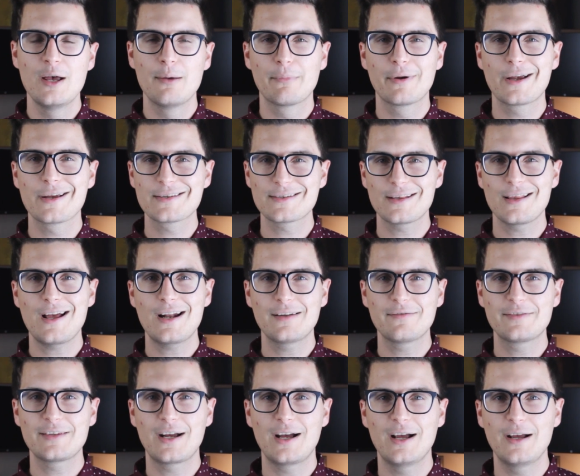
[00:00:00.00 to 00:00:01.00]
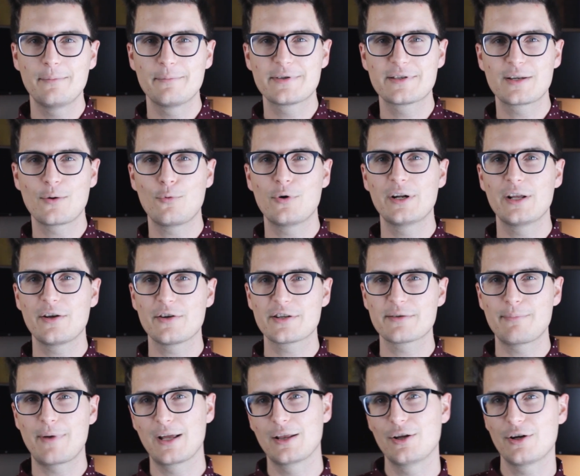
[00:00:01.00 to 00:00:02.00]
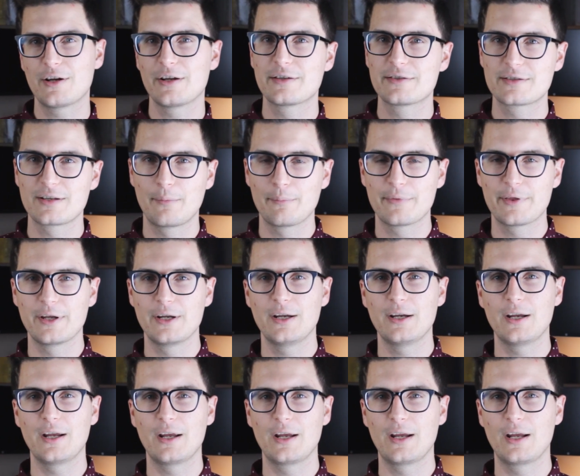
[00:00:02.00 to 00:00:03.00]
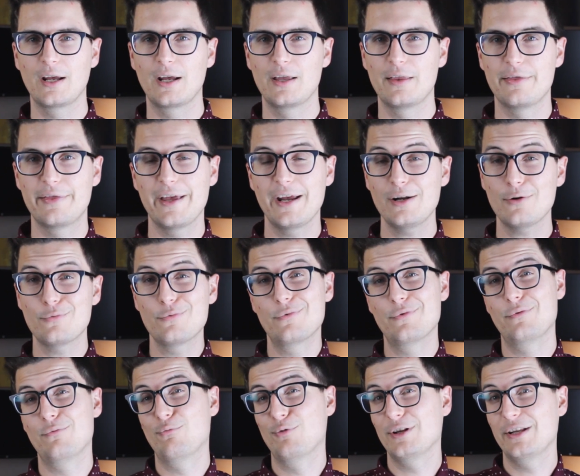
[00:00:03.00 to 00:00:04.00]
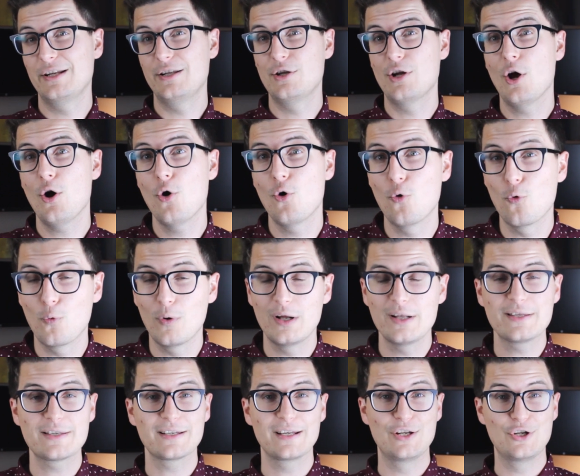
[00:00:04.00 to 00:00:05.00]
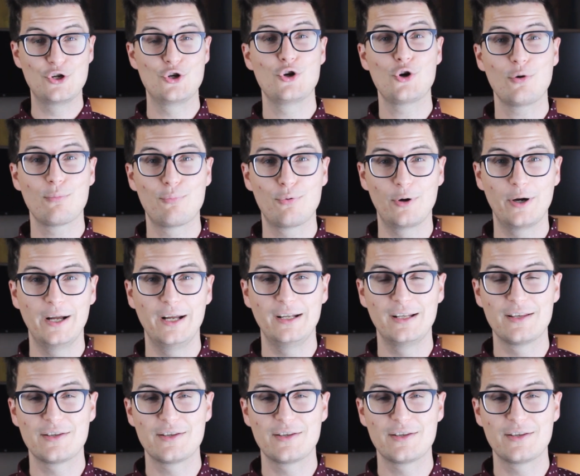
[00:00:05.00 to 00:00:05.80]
because a lot of times someone else might look at something and they don't really know what's in your brain,